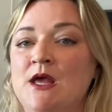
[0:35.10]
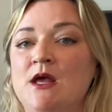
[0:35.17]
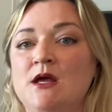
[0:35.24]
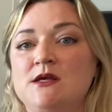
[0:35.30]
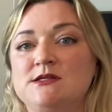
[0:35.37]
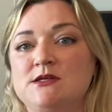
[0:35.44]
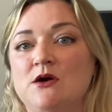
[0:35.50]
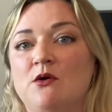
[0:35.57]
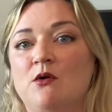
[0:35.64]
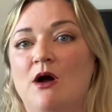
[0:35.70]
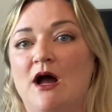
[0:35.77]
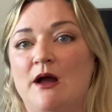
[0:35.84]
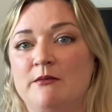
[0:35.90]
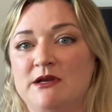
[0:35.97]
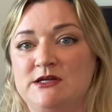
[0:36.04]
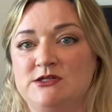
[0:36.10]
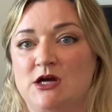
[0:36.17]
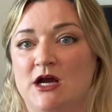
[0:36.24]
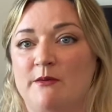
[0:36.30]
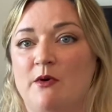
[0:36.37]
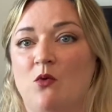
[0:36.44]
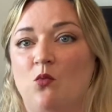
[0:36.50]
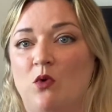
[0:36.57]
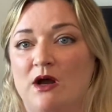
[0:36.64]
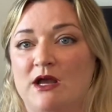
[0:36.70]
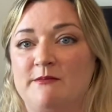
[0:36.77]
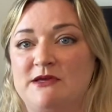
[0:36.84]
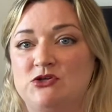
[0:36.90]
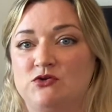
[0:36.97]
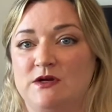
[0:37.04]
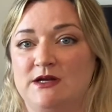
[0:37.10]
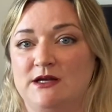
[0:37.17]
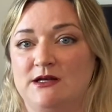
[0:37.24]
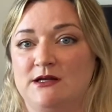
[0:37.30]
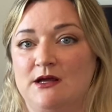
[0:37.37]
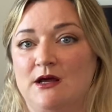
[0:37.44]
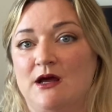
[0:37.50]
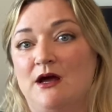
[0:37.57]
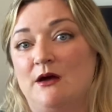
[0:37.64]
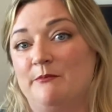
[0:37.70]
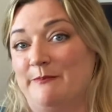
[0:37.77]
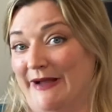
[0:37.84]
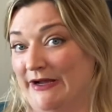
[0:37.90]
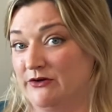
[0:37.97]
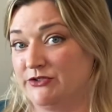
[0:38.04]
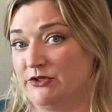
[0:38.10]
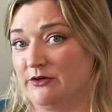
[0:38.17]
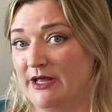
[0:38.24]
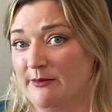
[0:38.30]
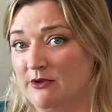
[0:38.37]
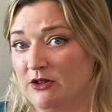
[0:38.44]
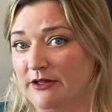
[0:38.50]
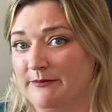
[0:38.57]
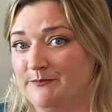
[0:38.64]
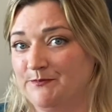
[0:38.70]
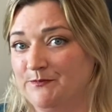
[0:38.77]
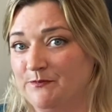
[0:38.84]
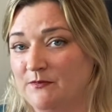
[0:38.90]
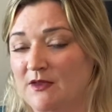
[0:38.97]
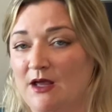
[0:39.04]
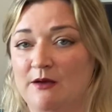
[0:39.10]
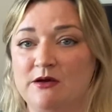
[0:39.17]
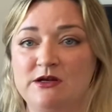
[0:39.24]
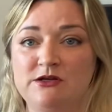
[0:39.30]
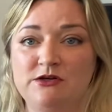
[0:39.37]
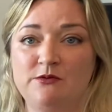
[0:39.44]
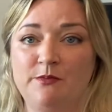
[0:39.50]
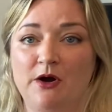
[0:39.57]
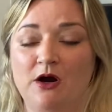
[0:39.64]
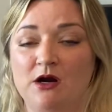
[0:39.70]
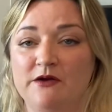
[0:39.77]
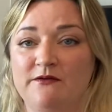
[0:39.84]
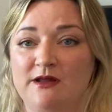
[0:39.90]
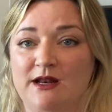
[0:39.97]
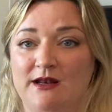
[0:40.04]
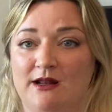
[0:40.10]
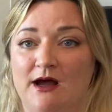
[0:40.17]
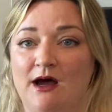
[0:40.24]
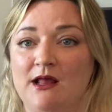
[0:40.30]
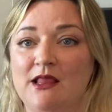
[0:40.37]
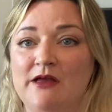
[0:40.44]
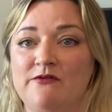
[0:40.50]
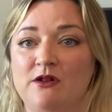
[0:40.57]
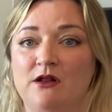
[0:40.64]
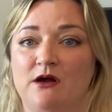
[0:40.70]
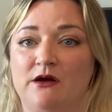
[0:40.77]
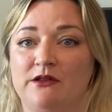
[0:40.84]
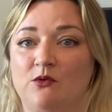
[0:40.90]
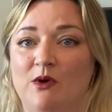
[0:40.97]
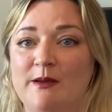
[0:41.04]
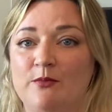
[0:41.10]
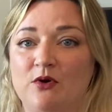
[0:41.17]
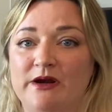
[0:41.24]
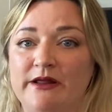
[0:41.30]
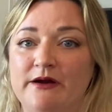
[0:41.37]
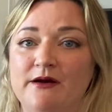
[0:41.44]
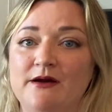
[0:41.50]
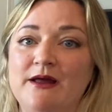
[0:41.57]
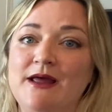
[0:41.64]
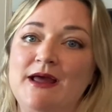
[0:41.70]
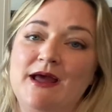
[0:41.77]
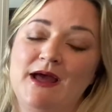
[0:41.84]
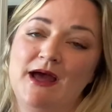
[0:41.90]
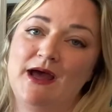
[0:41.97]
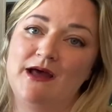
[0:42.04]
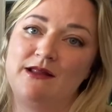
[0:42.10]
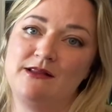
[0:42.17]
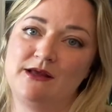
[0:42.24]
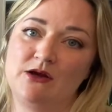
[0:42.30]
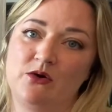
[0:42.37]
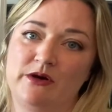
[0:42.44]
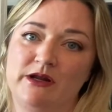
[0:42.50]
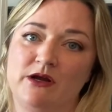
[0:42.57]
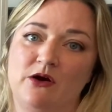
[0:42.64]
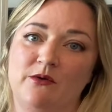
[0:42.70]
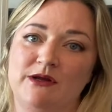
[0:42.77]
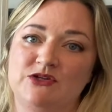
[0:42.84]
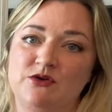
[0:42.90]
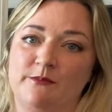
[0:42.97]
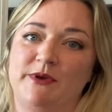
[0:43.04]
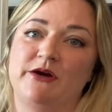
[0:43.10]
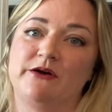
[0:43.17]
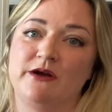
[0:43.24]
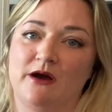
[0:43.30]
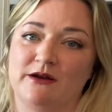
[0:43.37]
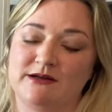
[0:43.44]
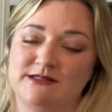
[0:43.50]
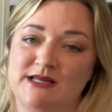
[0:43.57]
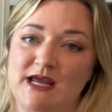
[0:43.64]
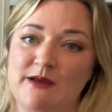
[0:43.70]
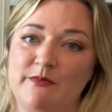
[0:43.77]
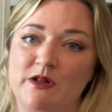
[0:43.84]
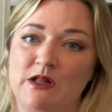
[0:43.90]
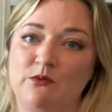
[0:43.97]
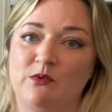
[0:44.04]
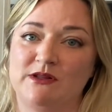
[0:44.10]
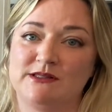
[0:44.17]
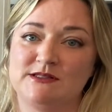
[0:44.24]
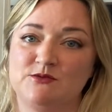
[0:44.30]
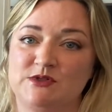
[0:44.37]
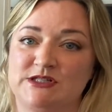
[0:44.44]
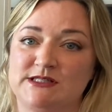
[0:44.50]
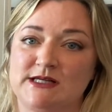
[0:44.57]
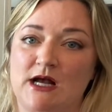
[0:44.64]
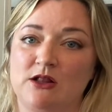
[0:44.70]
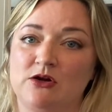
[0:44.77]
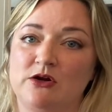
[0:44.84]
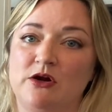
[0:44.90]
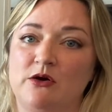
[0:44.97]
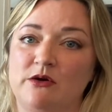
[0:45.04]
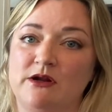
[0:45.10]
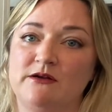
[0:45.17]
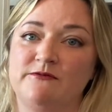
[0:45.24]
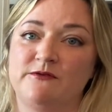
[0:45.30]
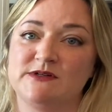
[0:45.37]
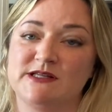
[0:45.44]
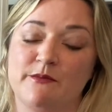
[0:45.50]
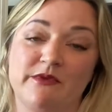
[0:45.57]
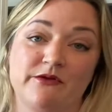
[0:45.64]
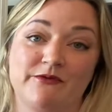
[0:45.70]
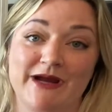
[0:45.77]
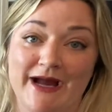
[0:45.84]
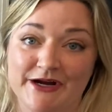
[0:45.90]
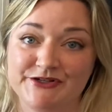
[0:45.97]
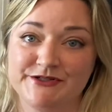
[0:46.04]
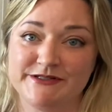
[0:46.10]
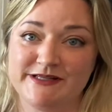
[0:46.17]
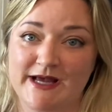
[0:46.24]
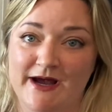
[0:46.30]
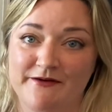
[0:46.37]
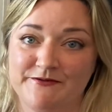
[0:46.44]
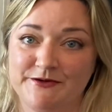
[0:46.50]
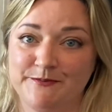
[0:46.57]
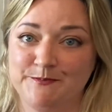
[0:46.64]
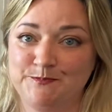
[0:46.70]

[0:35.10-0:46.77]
So I'm going to talk about what can be treated biogeochemically. I'm going to do part of it at a high level on the whiteboard here, and then going to go into a periodic table which is color-coded for some of the reactions after.